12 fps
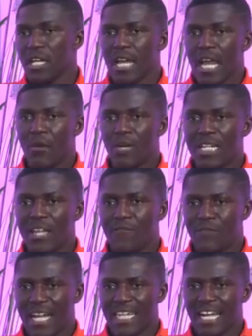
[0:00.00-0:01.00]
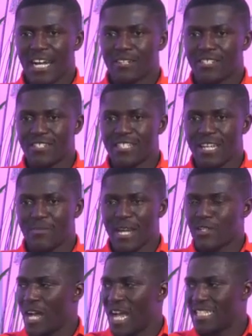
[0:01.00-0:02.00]
And when they find out, they might
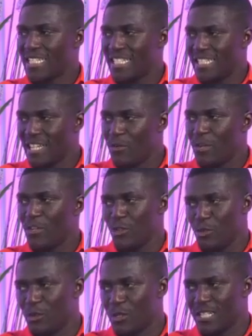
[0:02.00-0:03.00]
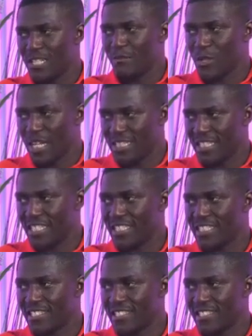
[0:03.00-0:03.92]
not handle it the way you want them to handle it.